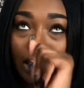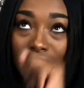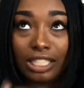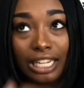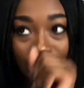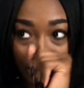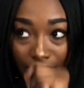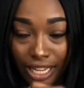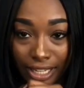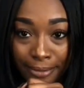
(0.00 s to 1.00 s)
Just let it
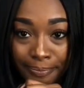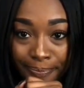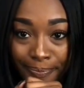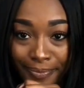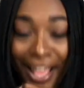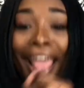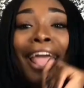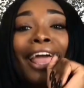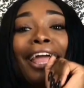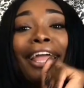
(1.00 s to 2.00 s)
sink in.
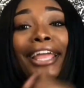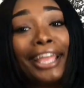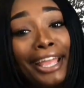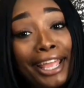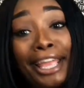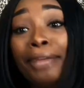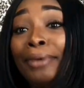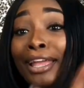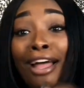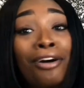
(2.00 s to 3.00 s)

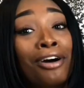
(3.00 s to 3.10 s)
eBay got